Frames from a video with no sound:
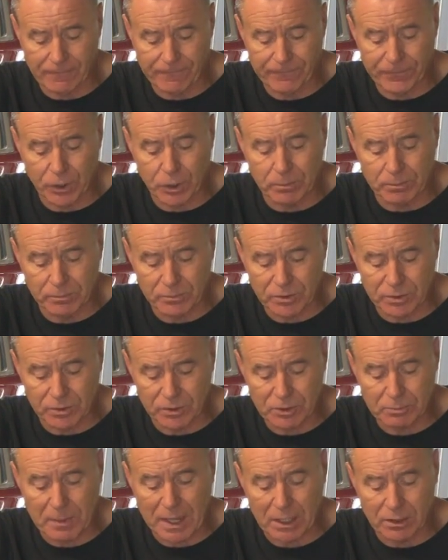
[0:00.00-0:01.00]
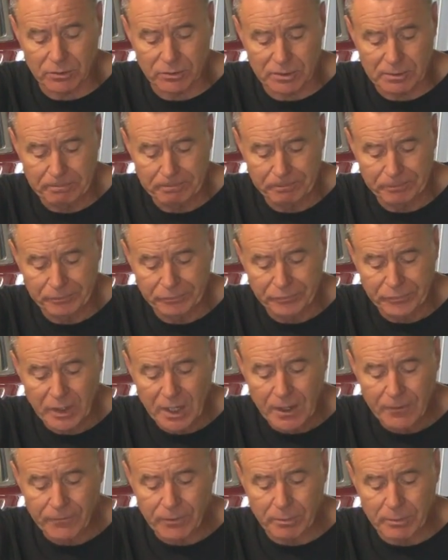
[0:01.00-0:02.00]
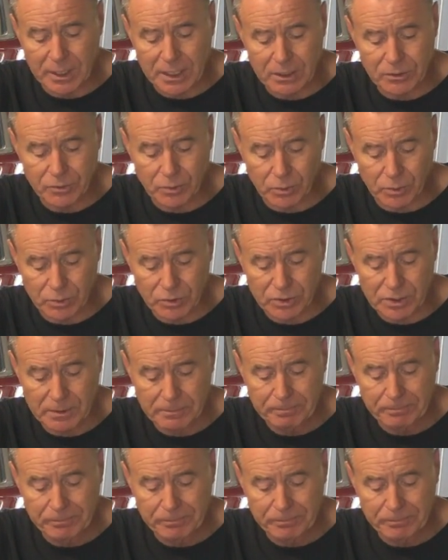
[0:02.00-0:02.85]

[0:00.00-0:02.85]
fumes and smells from the exhaust.